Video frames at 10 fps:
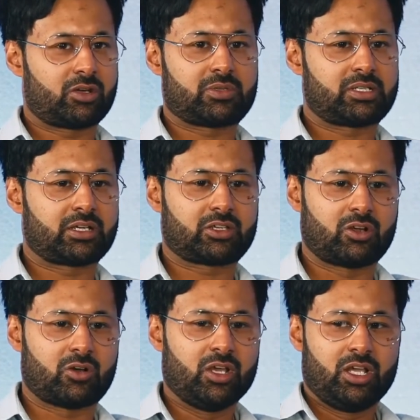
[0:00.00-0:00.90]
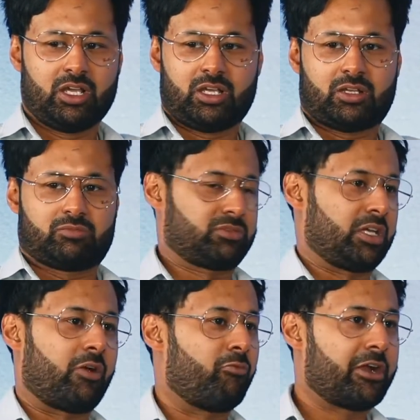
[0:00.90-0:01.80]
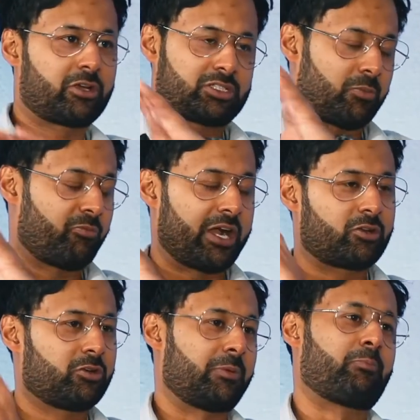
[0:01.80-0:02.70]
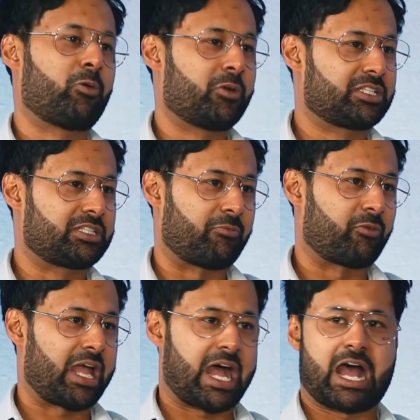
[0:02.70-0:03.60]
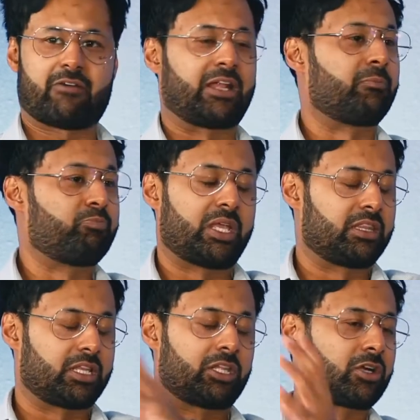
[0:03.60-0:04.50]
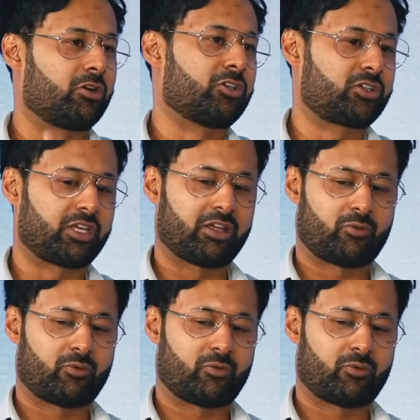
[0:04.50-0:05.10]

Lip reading: I was like, you know, there are some very good employees that we have and in the country,